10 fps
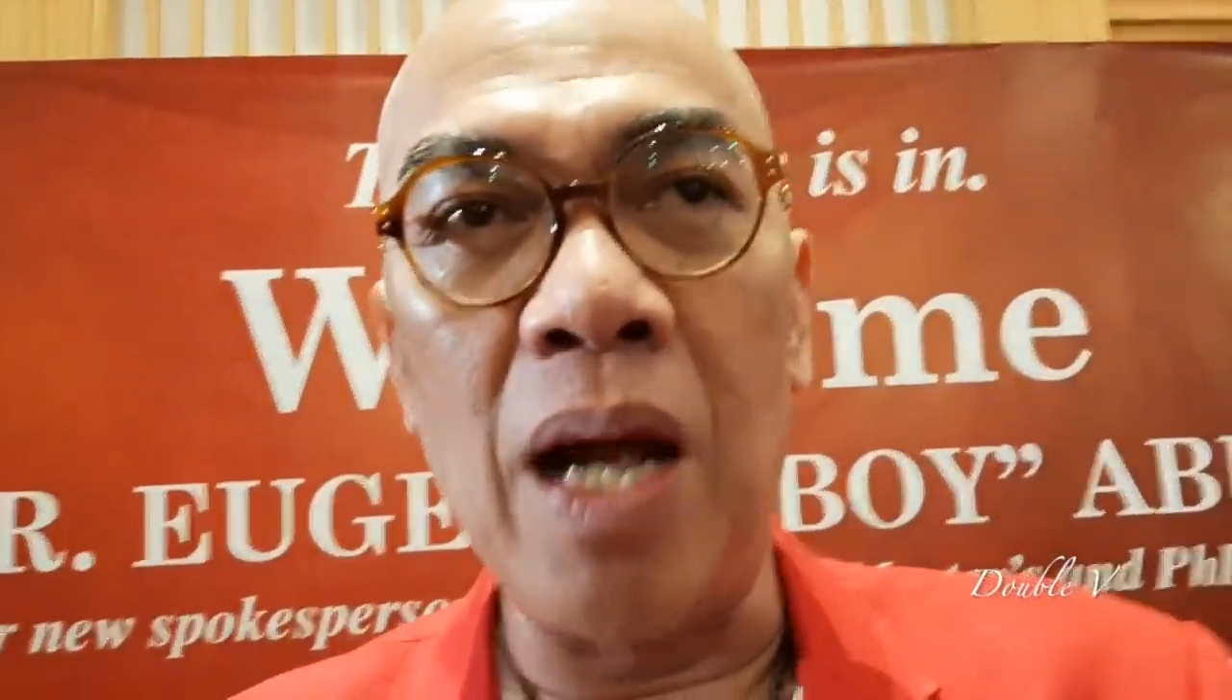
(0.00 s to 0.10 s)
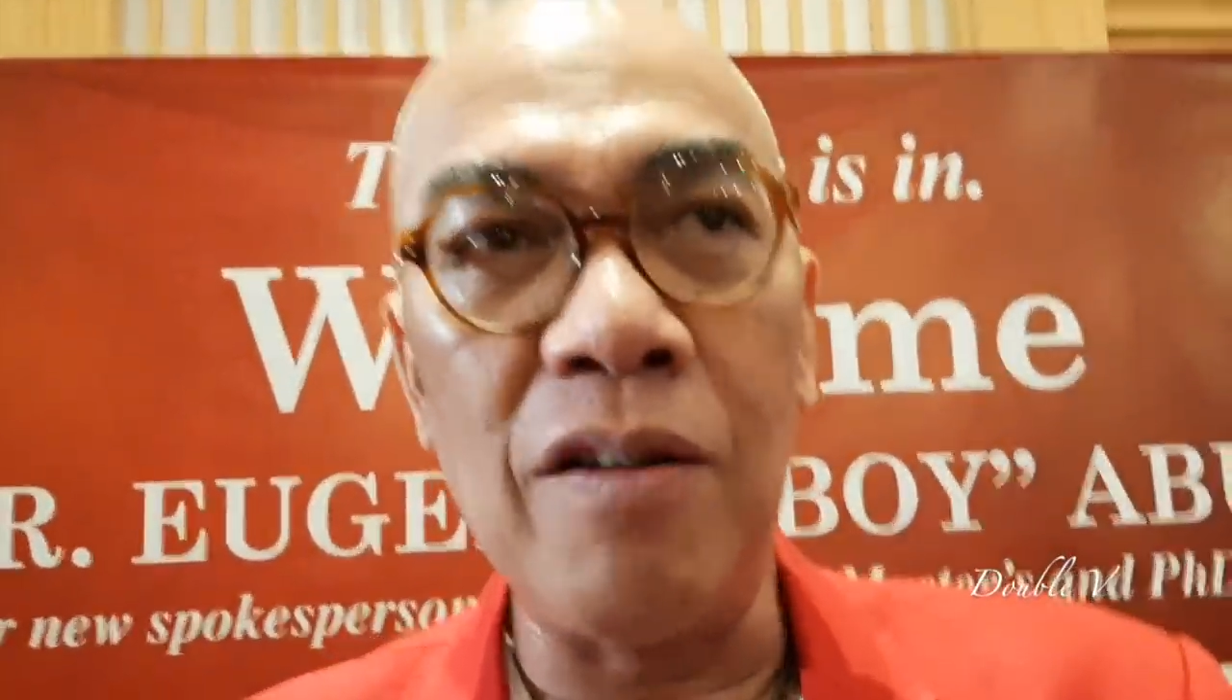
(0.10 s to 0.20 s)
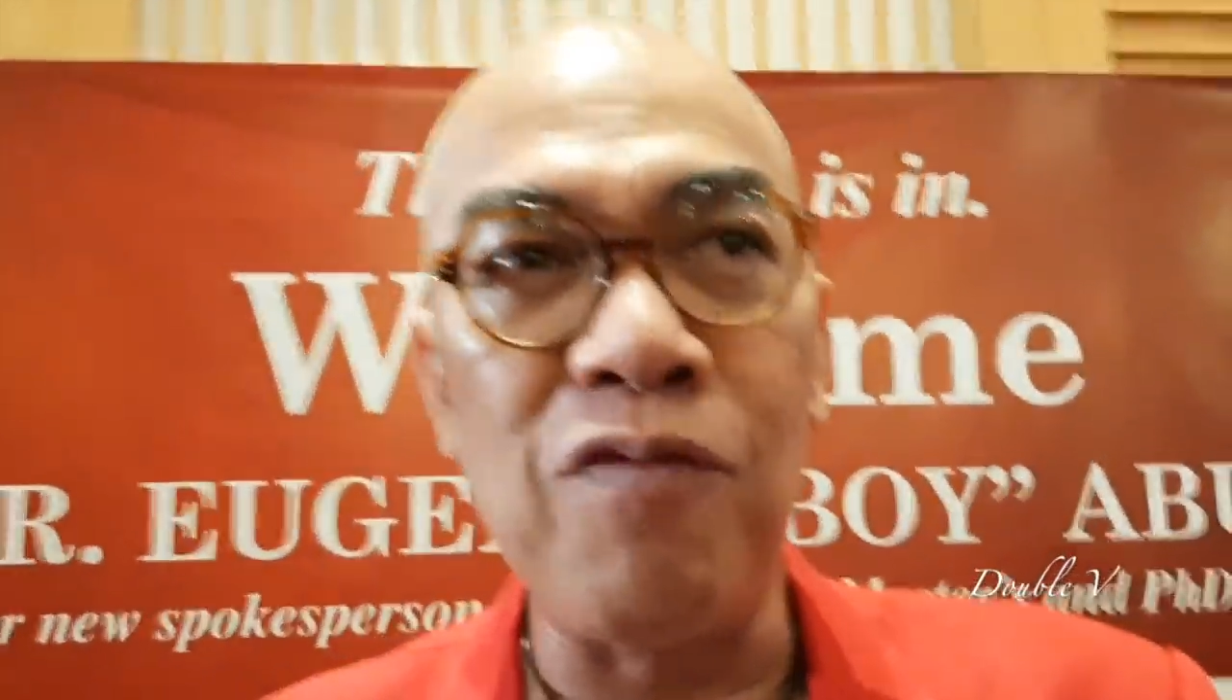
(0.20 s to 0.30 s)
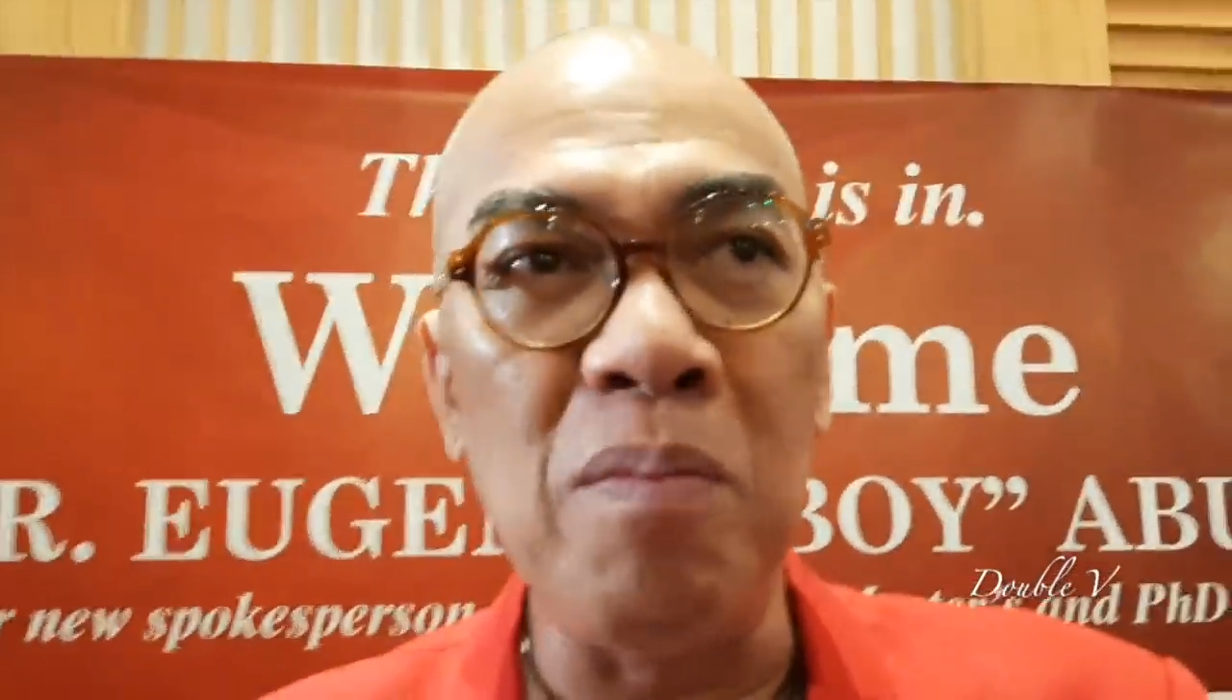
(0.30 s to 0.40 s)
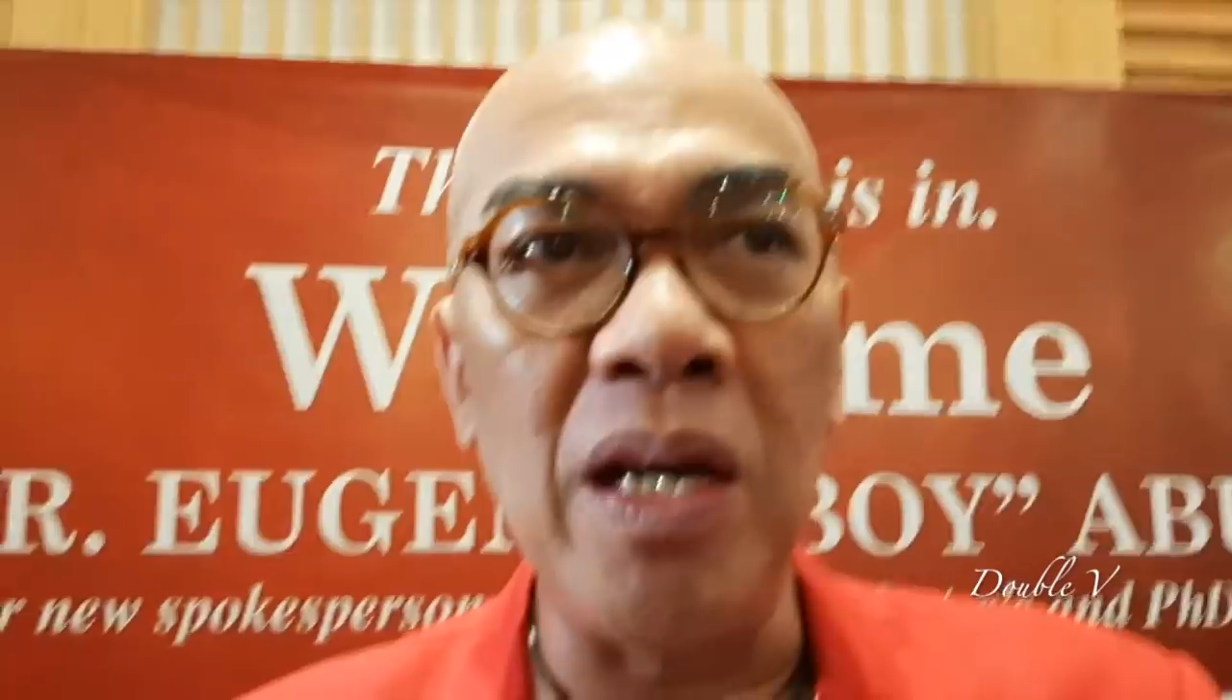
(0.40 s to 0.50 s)

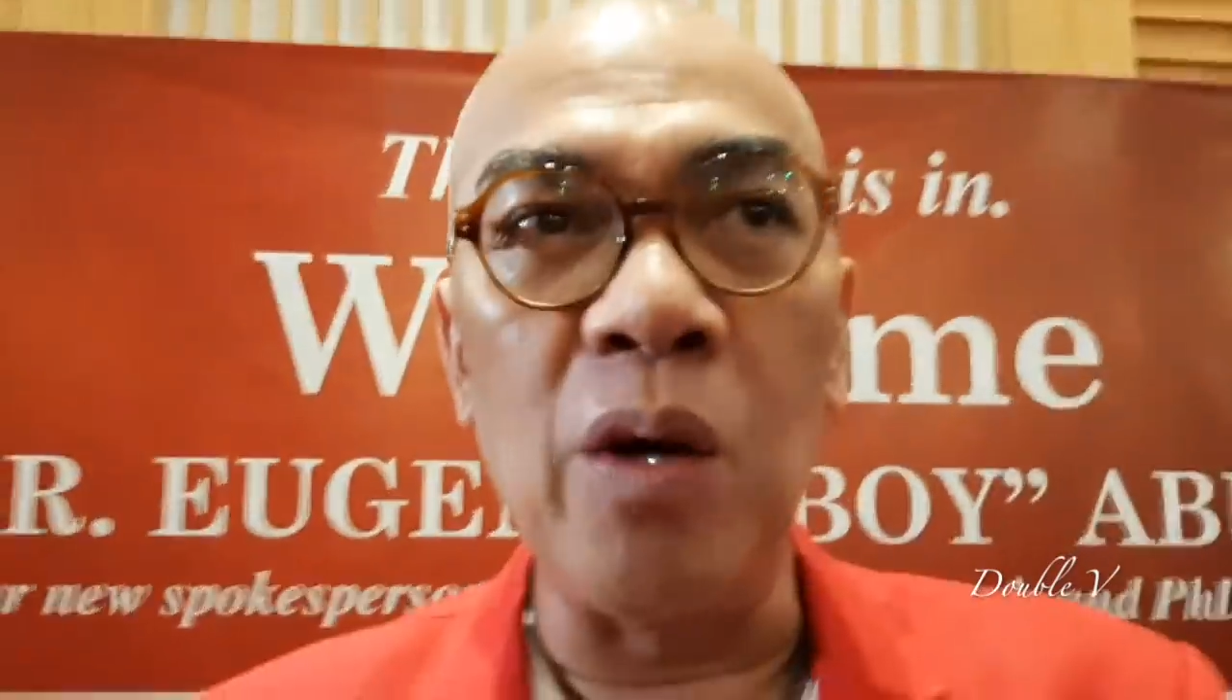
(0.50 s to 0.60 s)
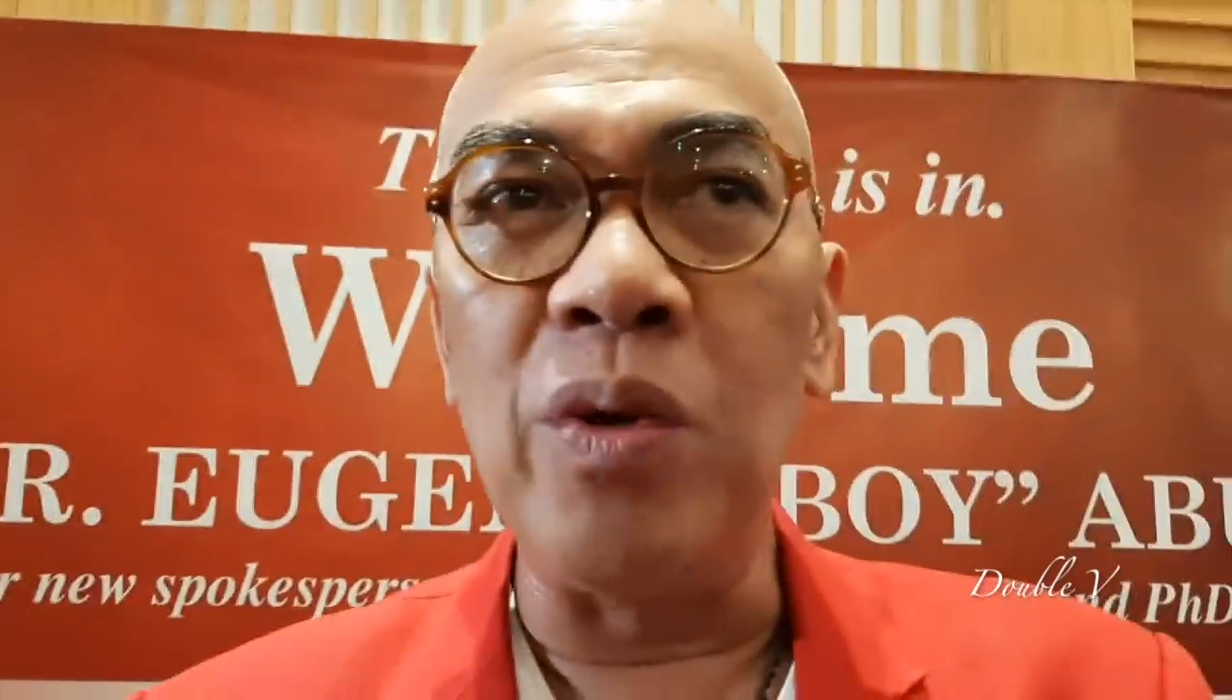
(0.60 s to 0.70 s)
not familiar